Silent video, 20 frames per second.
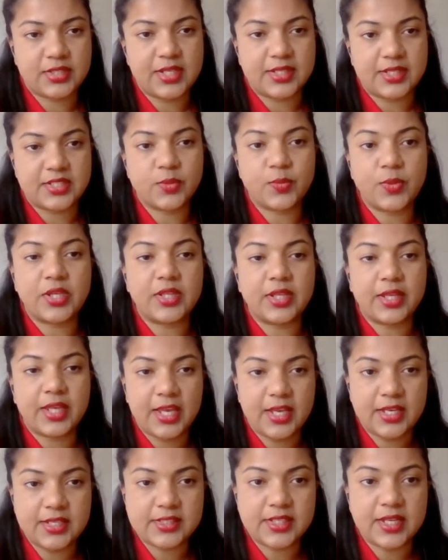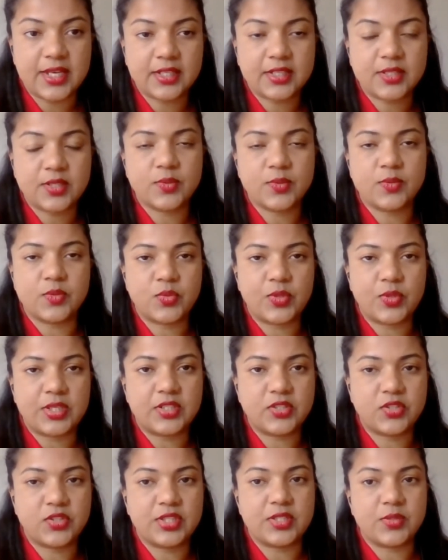That's the way the CARES Act was written.
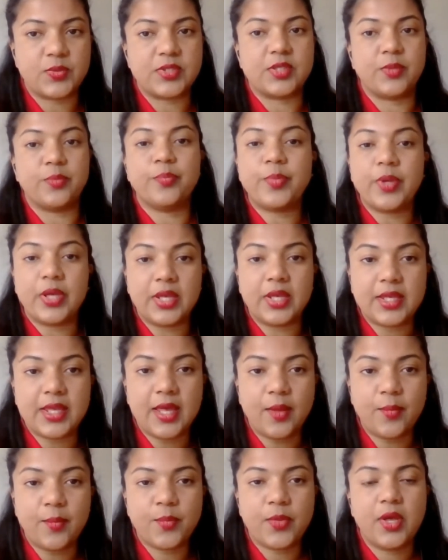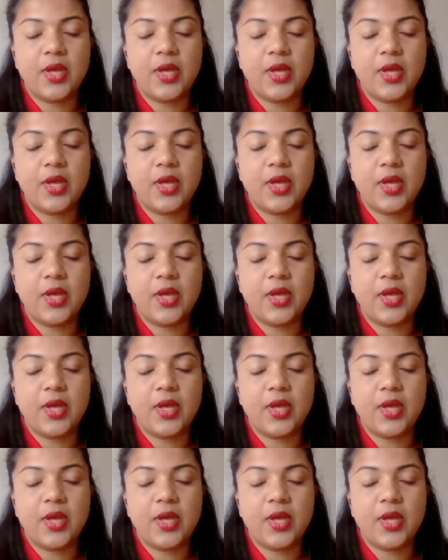So this was a big gap.